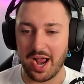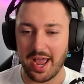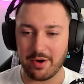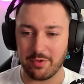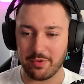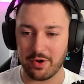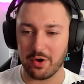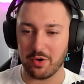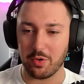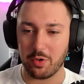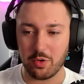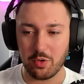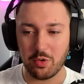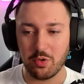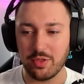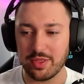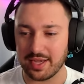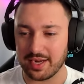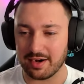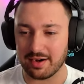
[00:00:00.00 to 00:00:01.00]
I don't know
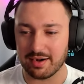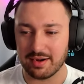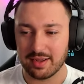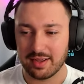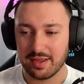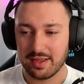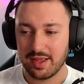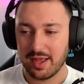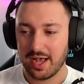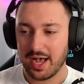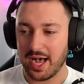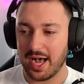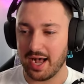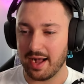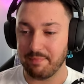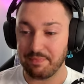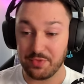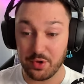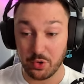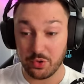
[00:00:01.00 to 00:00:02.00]
who they're
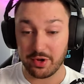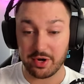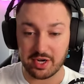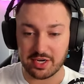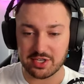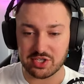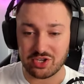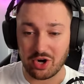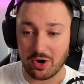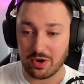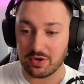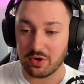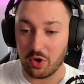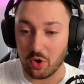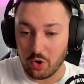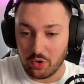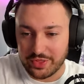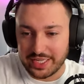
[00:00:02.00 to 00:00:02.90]
going to start in goal.